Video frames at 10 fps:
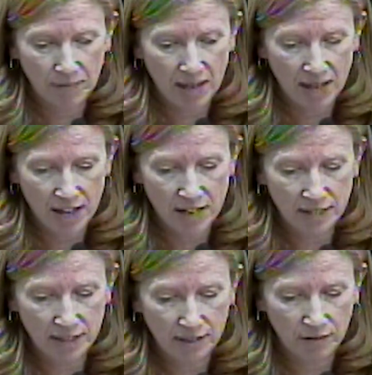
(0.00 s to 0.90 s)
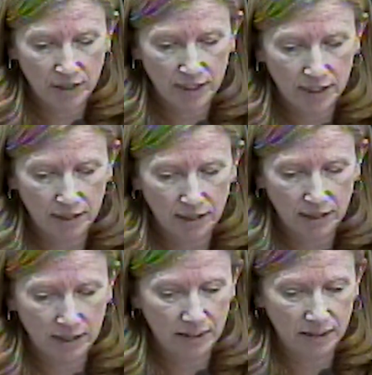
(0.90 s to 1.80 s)
And so this
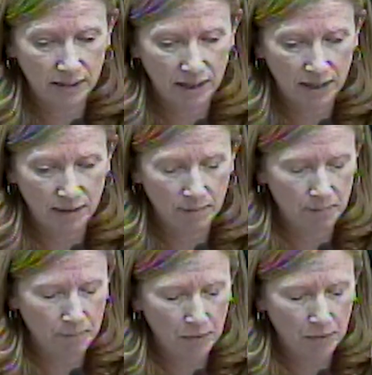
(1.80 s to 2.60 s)
is um,